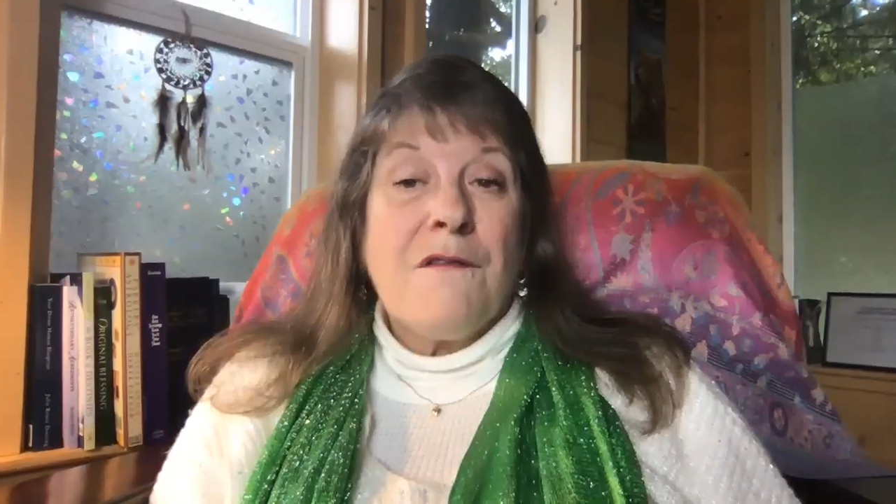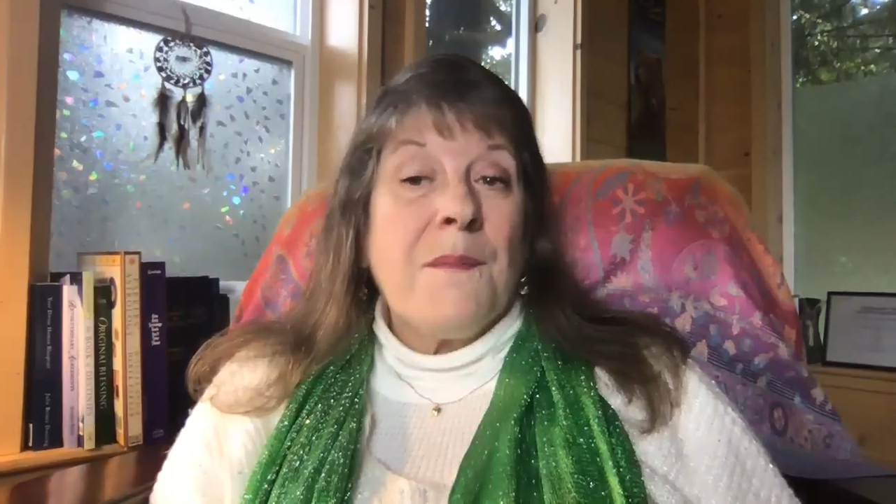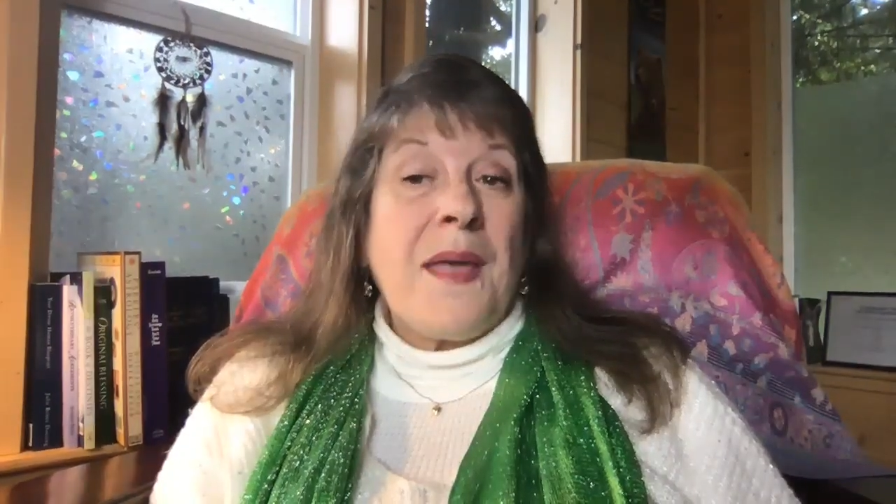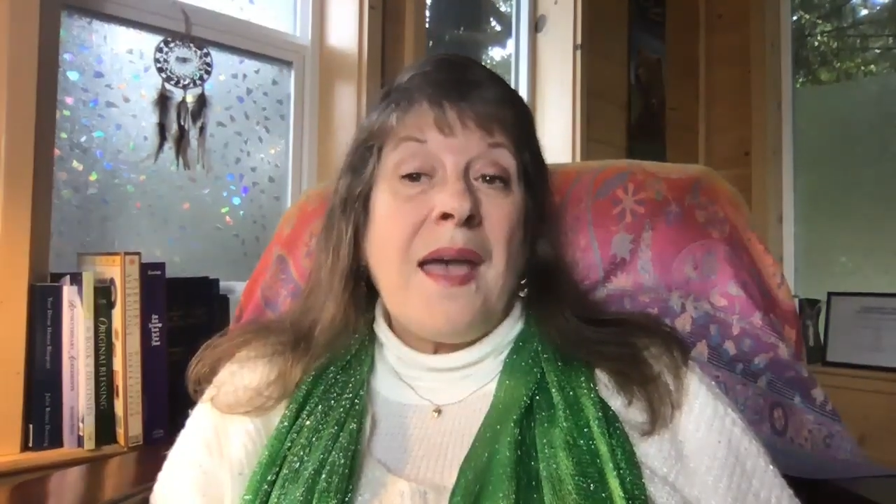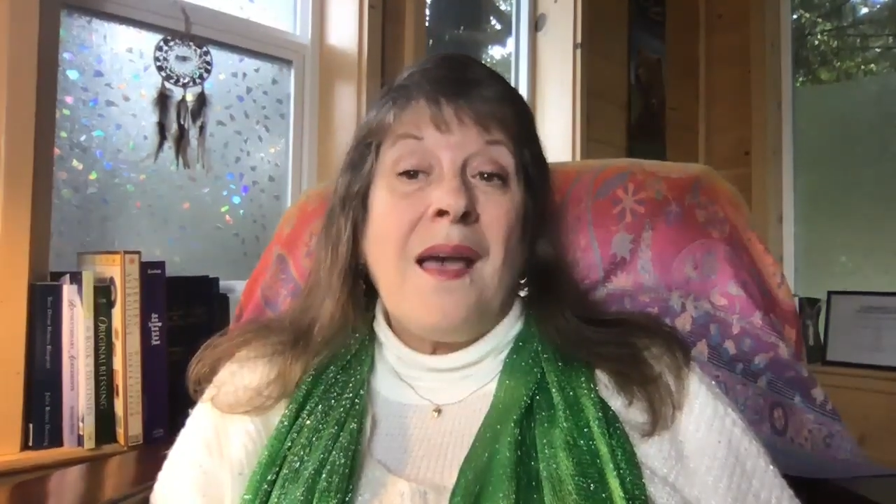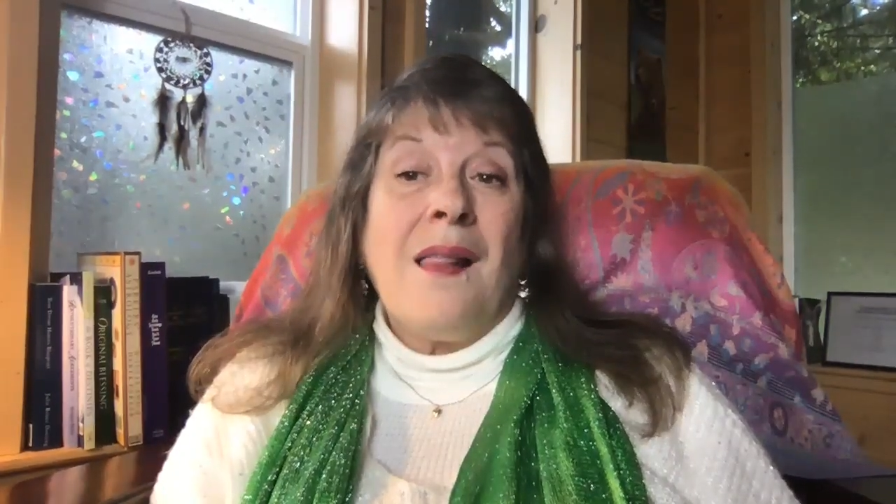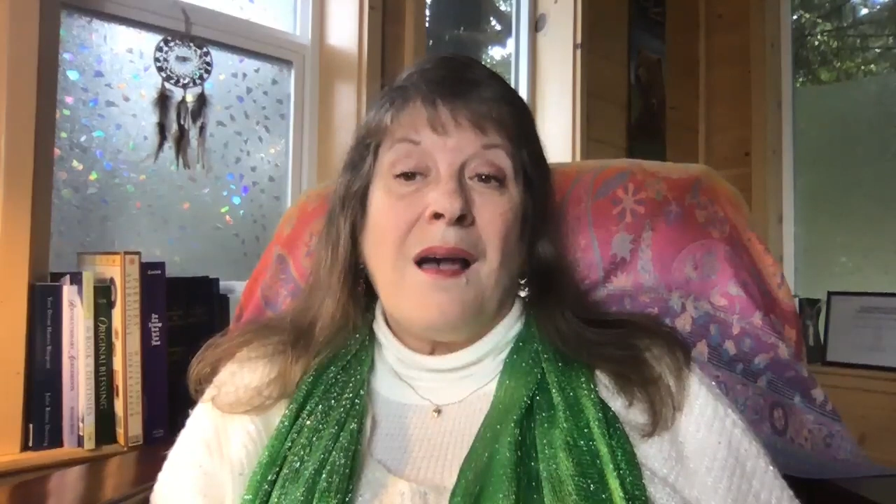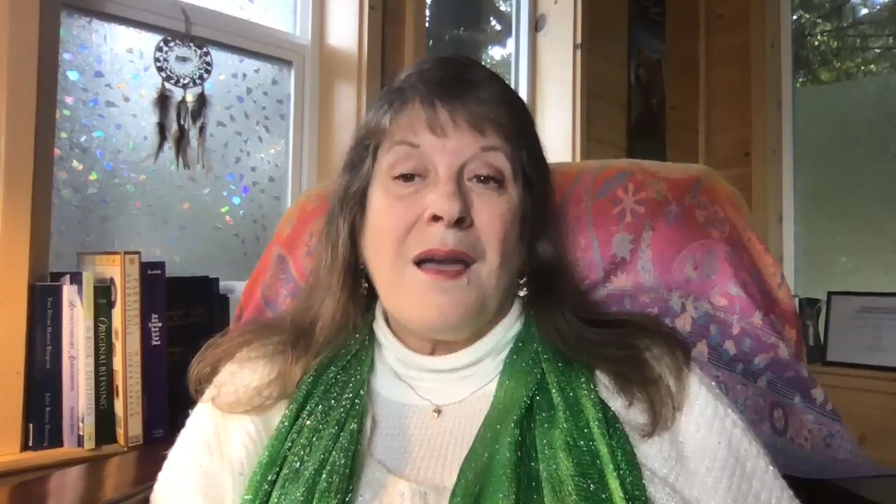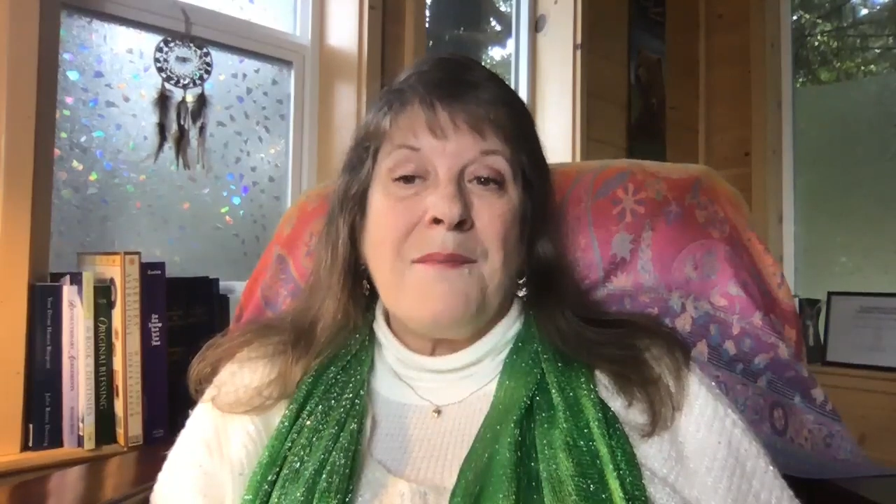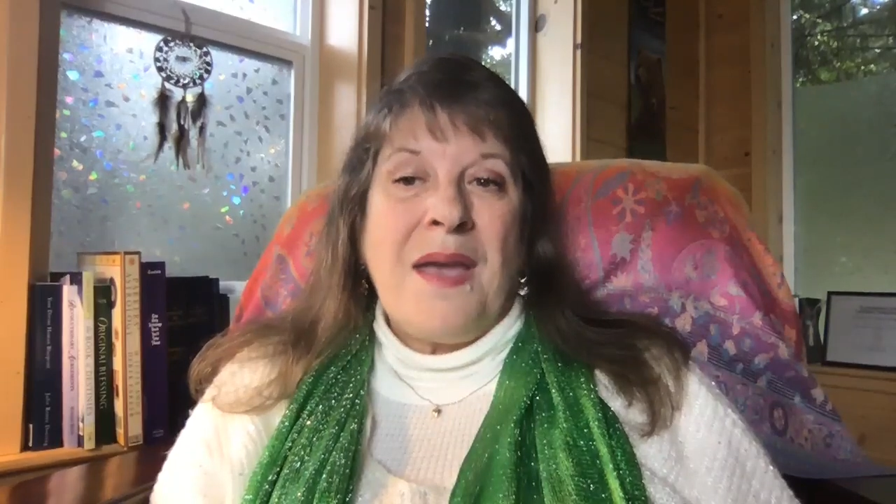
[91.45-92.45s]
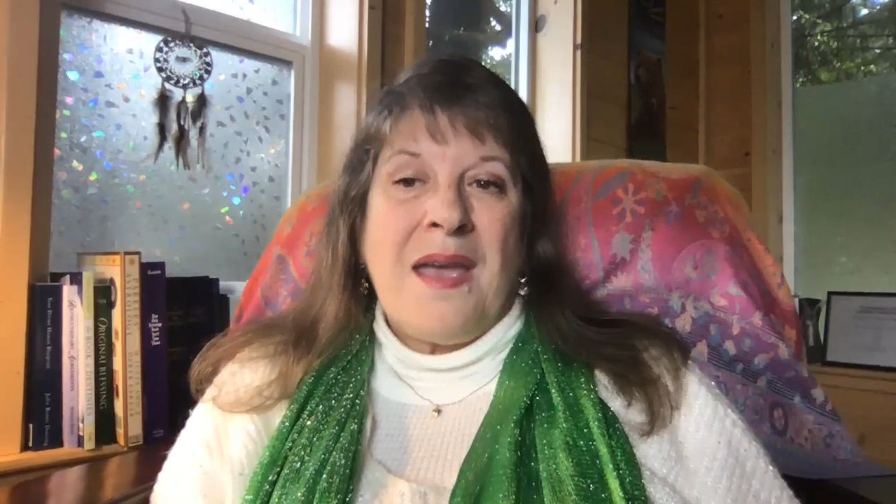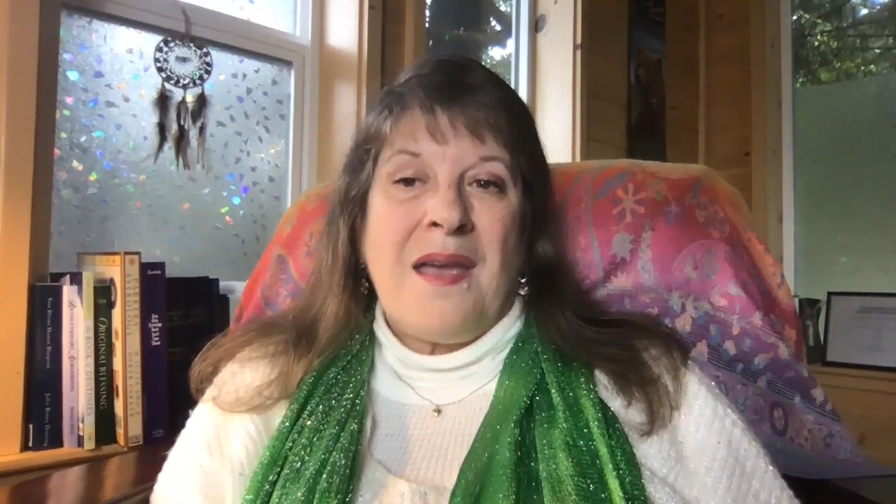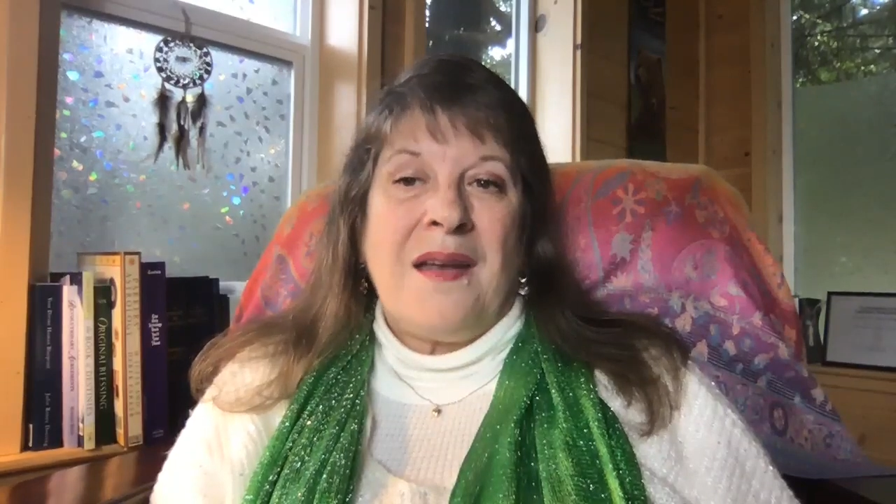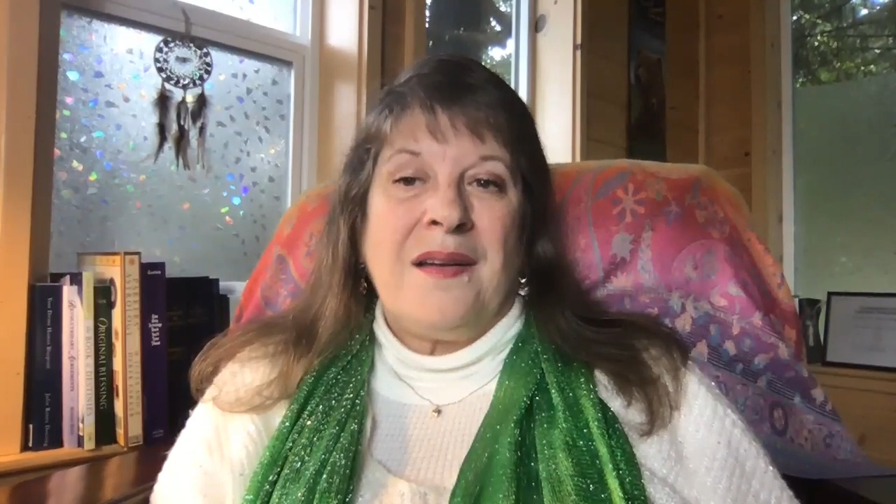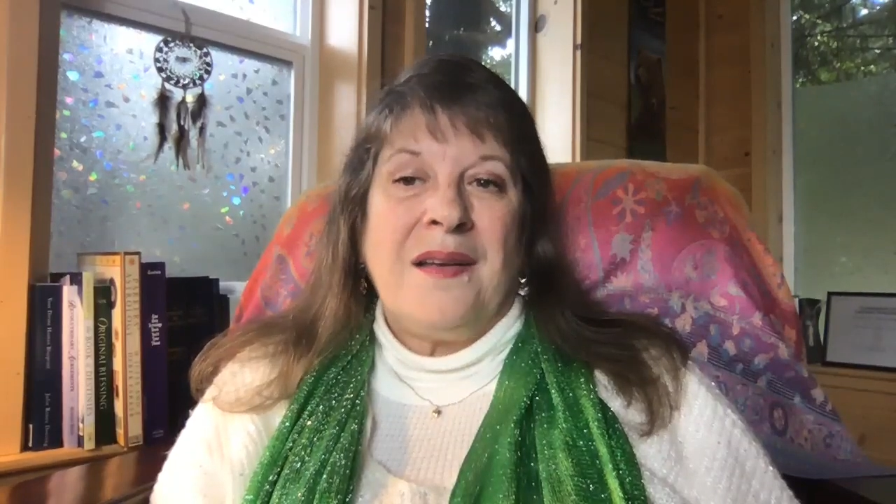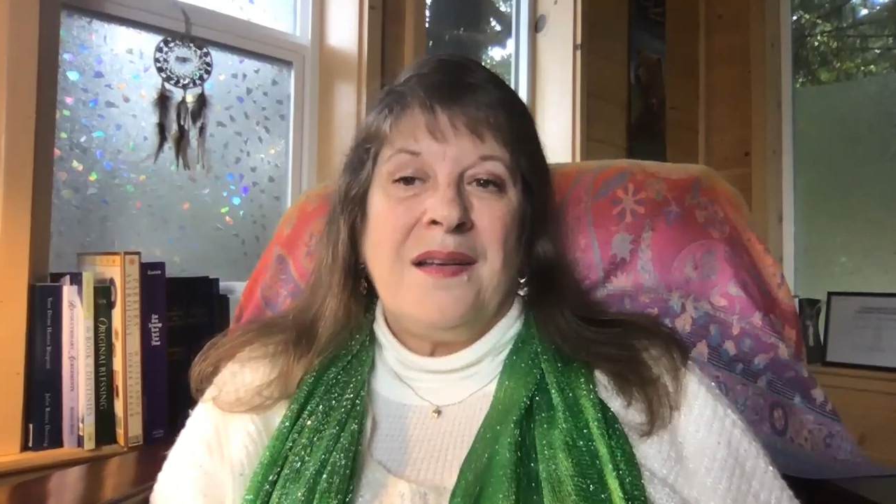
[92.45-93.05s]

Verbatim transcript: from the hell I made.